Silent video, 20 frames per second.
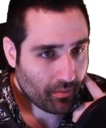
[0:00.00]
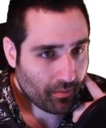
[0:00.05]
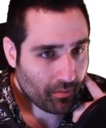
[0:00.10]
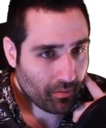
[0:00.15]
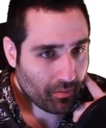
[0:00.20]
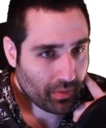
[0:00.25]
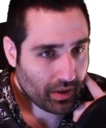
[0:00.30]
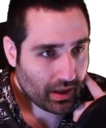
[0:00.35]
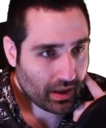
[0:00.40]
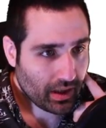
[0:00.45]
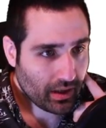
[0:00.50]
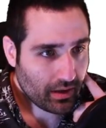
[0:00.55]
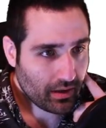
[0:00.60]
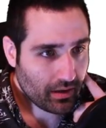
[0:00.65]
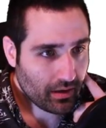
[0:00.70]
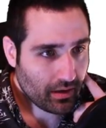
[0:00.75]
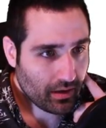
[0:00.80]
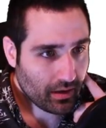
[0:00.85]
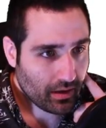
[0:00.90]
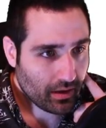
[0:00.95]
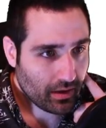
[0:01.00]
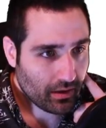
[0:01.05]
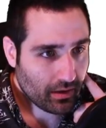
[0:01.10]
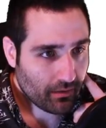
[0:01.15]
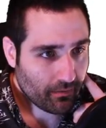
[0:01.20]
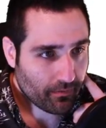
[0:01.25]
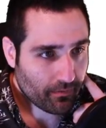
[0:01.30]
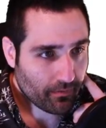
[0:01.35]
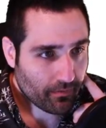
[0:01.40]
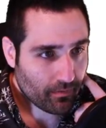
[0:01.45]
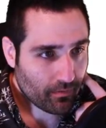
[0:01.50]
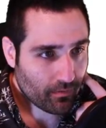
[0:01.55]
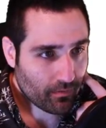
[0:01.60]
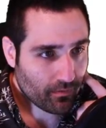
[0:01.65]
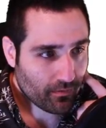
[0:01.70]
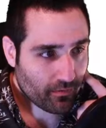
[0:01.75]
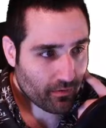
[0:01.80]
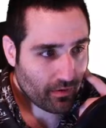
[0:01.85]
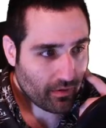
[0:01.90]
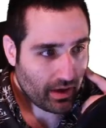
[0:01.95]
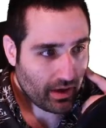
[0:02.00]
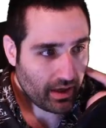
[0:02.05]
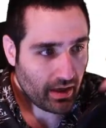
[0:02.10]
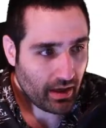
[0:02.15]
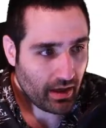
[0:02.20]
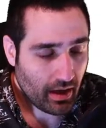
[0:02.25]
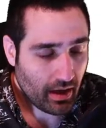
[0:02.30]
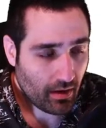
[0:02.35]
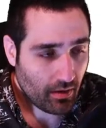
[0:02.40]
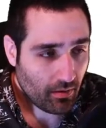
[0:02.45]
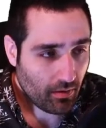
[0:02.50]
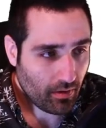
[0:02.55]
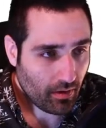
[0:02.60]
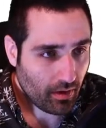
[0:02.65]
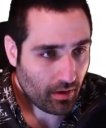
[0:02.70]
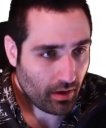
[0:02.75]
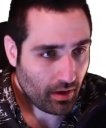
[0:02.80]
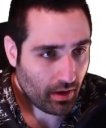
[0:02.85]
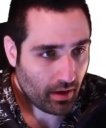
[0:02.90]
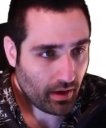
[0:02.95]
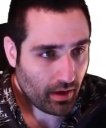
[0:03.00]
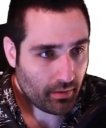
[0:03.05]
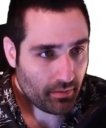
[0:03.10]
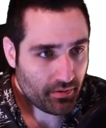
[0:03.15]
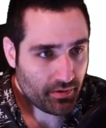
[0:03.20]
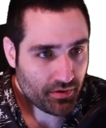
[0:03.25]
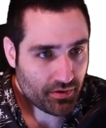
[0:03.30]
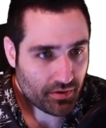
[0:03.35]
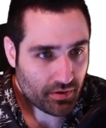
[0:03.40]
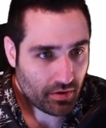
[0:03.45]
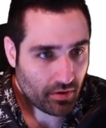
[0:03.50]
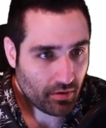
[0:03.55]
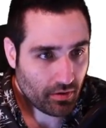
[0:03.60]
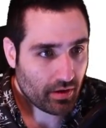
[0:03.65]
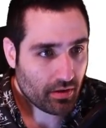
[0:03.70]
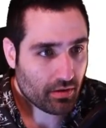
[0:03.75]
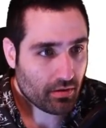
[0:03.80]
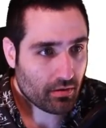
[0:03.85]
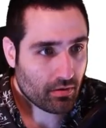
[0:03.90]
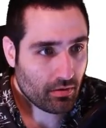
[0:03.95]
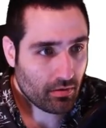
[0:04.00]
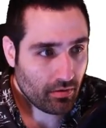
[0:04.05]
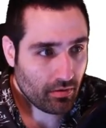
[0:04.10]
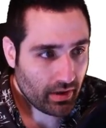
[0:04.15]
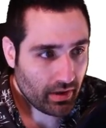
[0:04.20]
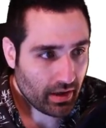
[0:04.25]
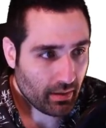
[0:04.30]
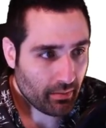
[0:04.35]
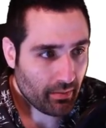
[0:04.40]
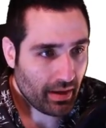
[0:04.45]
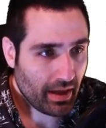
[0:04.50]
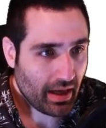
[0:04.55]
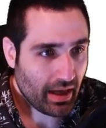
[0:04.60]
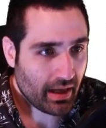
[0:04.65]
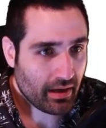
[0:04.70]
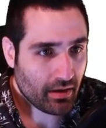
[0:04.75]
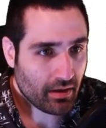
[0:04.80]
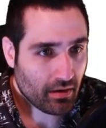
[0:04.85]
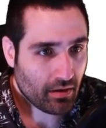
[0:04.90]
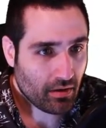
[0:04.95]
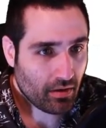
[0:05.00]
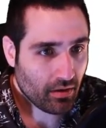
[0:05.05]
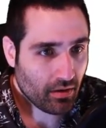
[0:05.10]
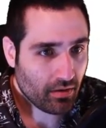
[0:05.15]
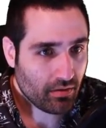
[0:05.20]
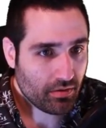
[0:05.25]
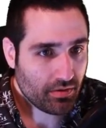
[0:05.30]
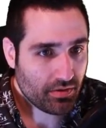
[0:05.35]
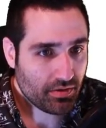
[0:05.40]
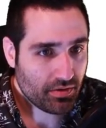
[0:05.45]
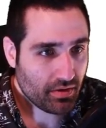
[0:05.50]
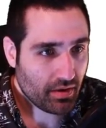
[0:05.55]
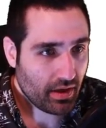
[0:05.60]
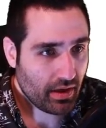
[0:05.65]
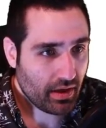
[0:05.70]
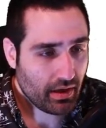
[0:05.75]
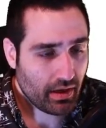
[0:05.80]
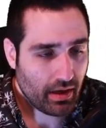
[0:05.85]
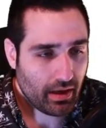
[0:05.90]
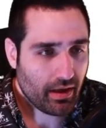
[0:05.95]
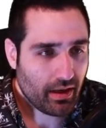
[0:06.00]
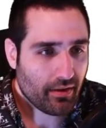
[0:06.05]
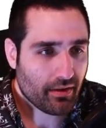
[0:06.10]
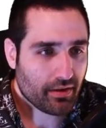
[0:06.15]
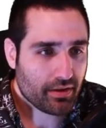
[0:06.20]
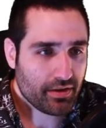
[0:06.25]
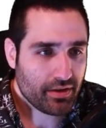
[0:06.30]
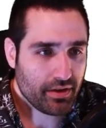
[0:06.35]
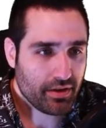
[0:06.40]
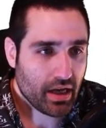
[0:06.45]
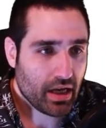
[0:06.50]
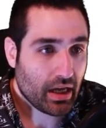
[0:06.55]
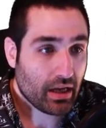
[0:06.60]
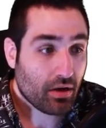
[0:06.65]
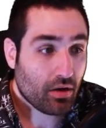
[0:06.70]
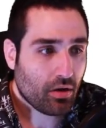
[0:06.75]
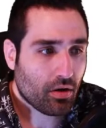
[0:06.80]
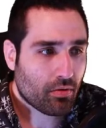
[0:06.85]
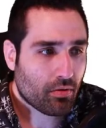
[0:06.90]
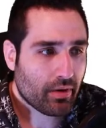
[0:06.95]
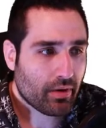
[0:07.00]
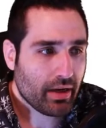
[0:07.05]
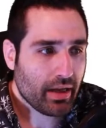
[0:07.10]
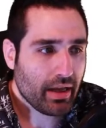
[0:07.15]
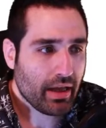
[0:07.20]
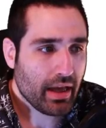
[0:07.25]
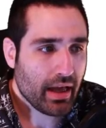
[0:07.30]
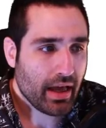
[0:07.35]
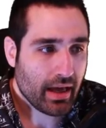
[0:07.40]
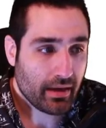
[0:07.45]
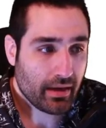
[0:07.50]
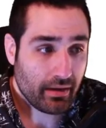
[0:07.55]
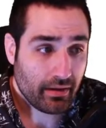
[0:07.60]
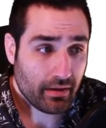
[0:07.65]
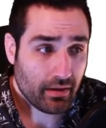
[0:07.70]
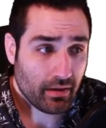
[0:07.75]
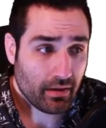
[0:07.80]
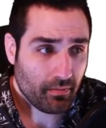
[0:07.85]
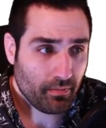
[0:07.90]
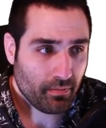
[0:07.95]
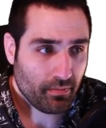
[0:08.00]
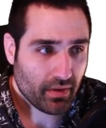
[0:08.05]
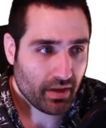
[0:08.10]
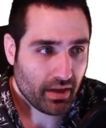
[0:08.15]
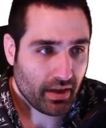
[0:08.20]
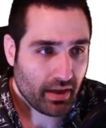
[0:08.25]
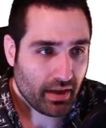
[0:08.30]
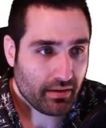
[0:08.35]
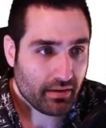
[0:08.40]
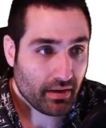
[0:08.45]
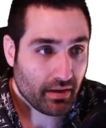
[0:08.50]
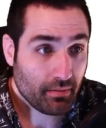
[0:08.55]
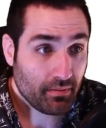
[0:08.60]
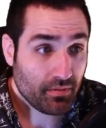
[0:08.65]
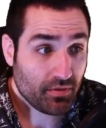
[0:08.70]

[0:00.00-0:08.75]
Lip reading: But right now, I'm just going through and I'm adding all those. And actually, I already added them ahead of time.